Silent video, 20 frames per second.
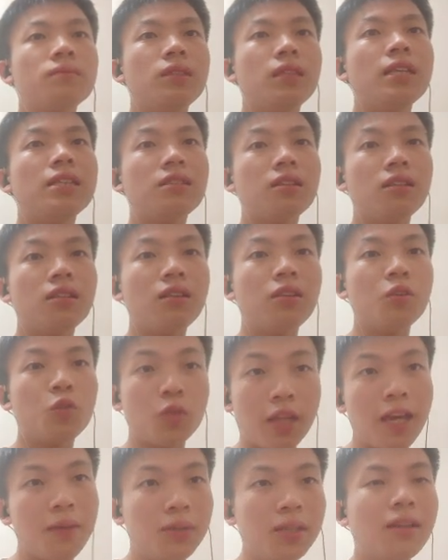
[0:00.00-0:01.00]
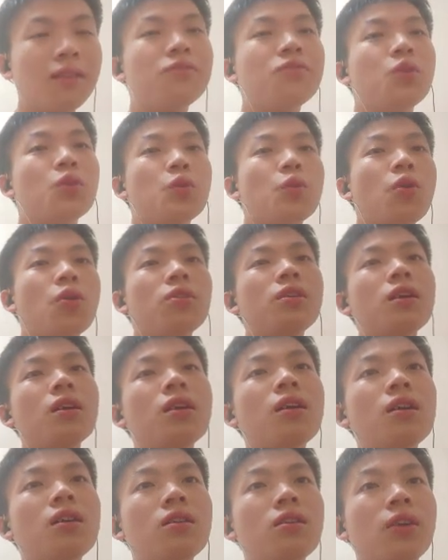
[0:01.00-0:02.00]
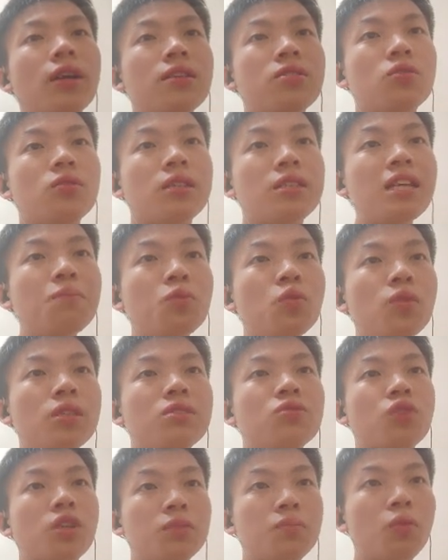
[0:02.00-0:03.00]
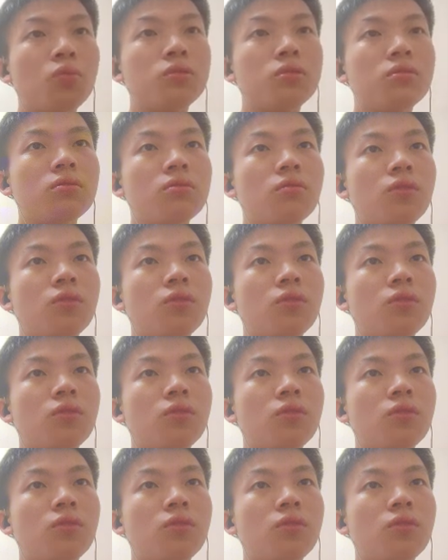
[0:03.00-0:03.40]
This is the good habit for you all. Okay, so the step 2 is transpose.